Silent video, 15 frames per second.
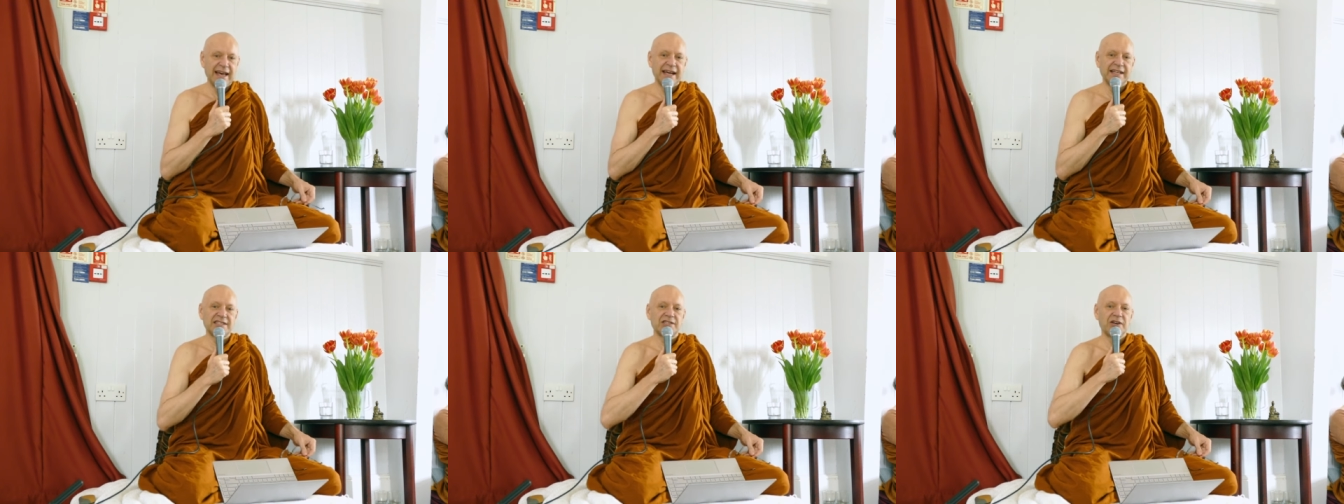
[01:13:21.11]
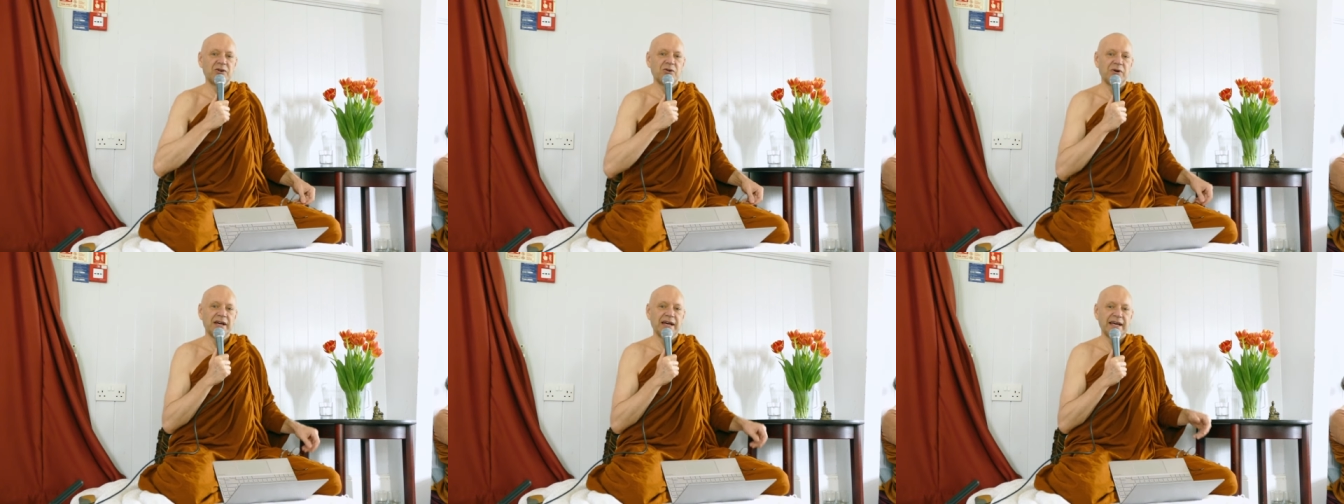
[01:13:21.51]
And
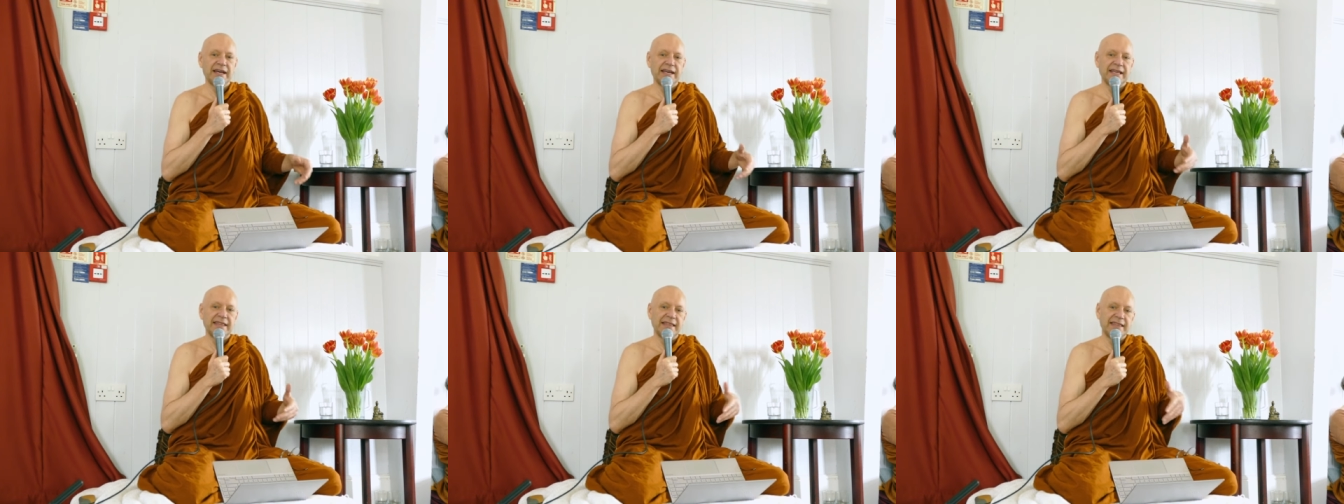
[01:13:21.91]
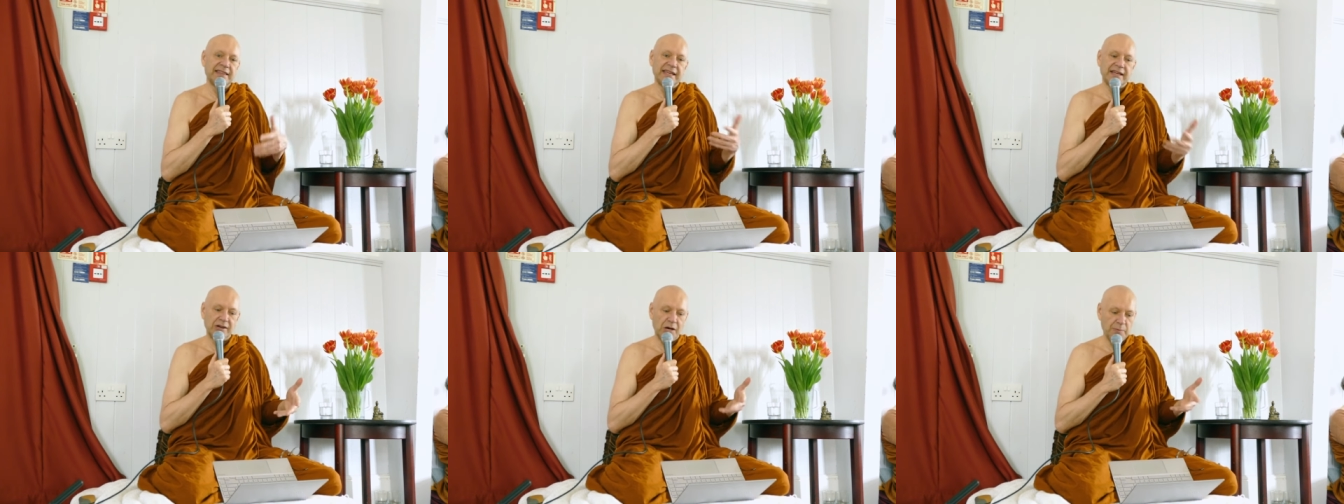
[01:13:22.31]
so uh,
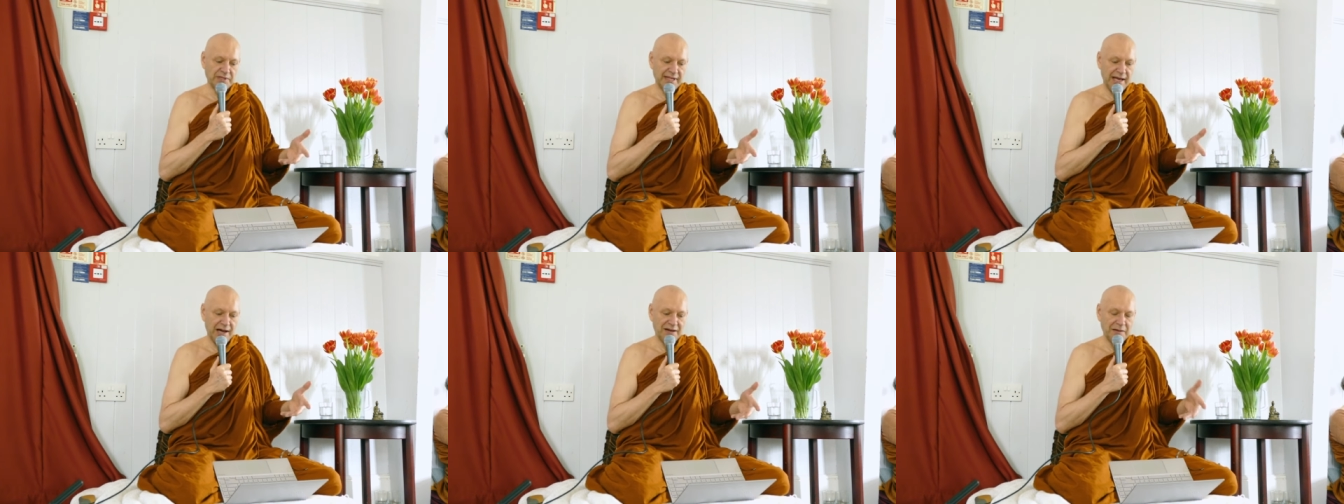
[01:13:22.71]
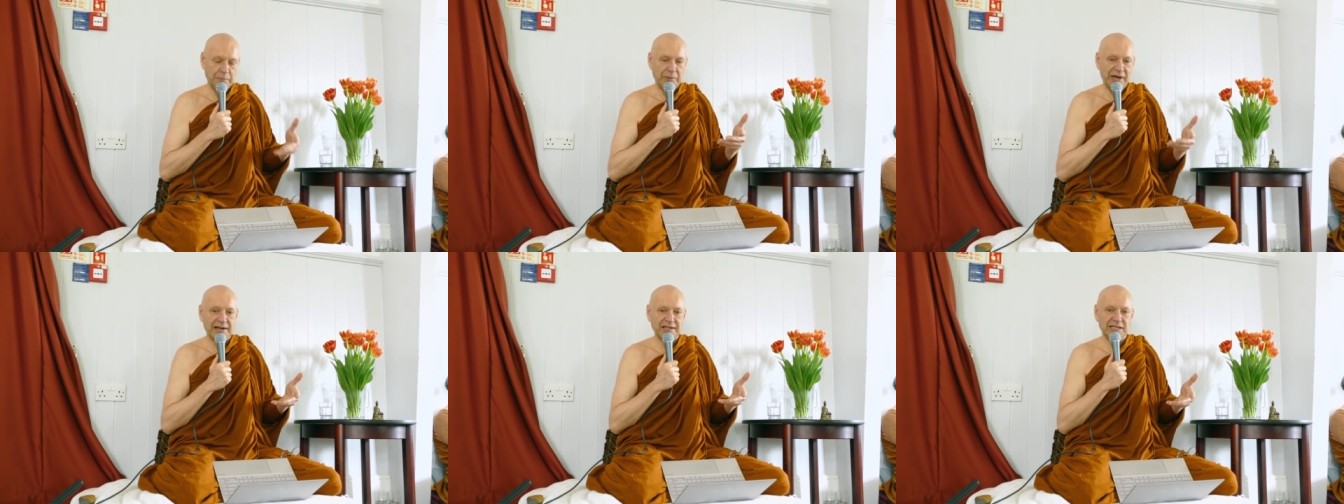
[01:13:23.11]
he comes down
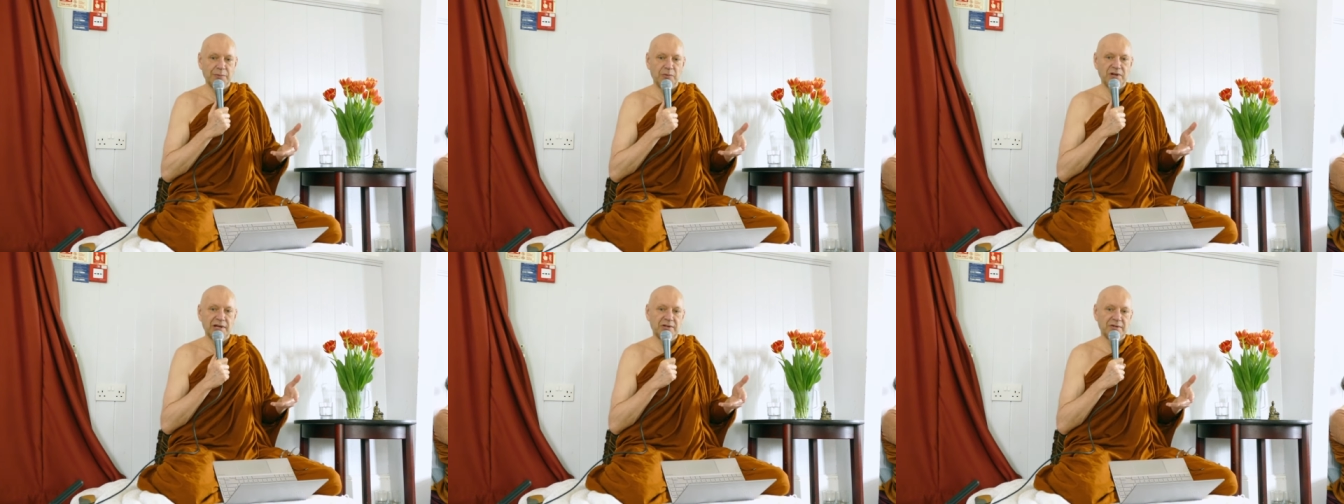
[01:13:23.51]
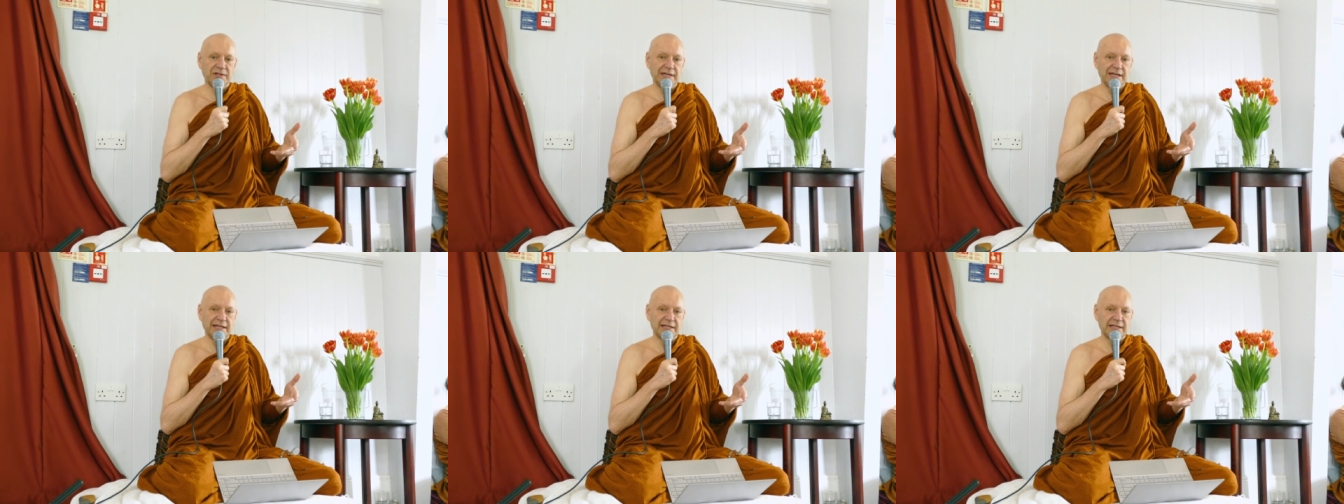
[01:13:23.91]
and begs the Buddha to
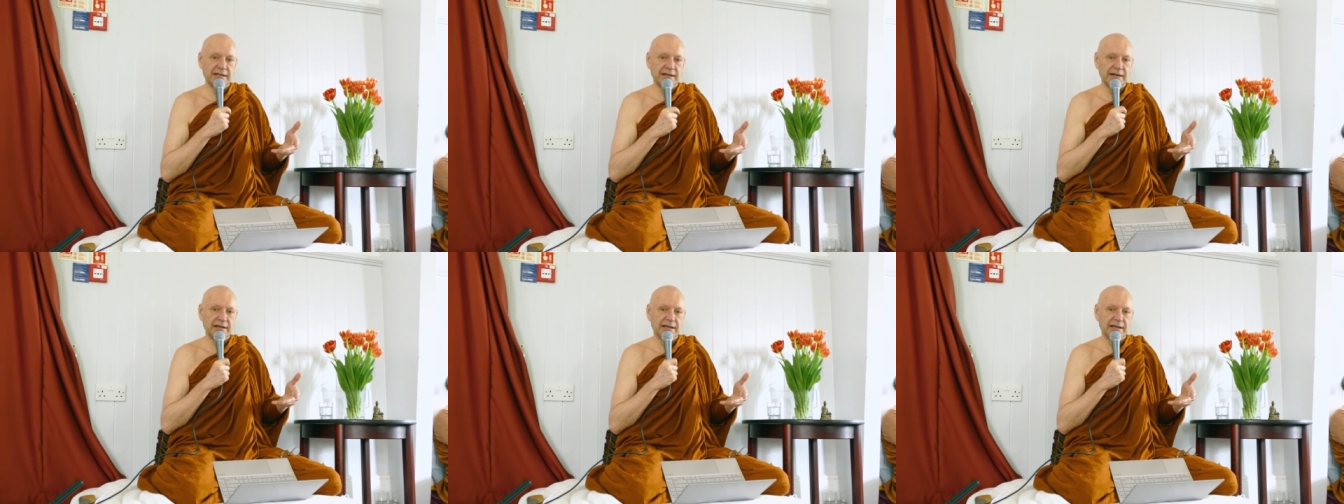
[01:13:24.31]
teach.